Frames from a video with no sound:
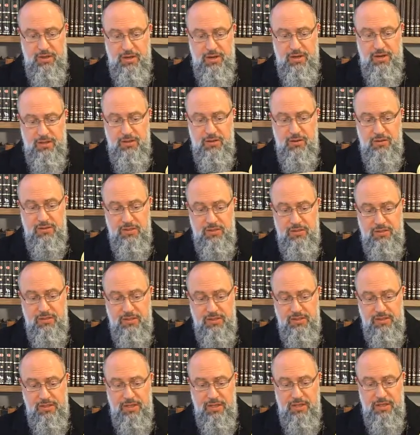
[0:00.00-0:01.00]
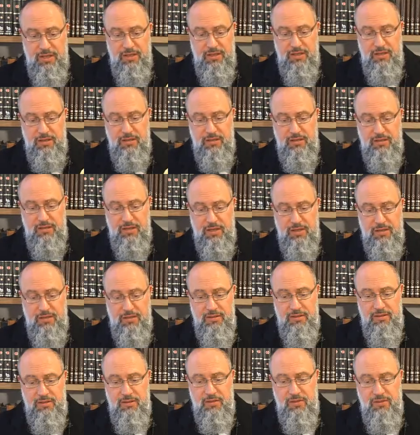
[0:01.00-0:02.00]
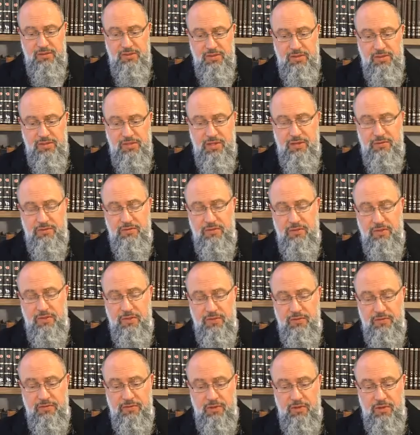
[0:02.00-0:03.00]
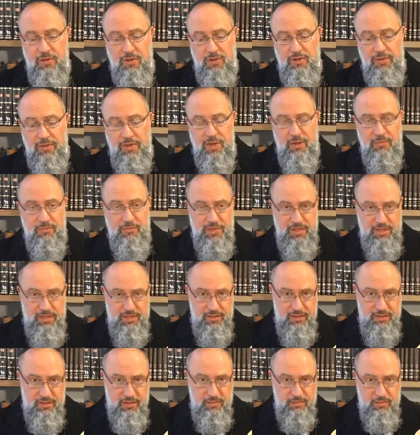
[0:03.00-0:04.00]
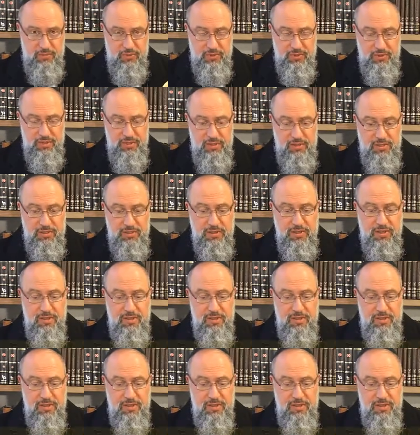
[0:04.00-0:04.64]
And it goes on to say that those 7 kefulot are beged kaporet,